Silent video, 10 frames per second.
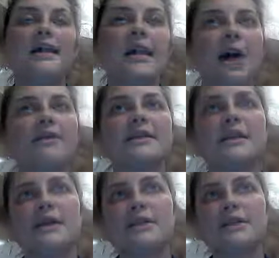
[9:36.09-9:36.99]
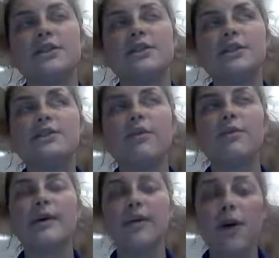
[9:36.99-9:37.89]
Now, this has to do
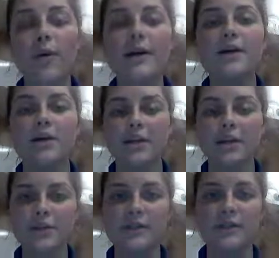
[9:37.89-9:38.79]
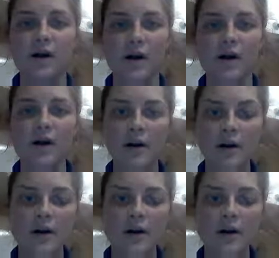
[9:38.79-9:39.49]
with knowing who your students are.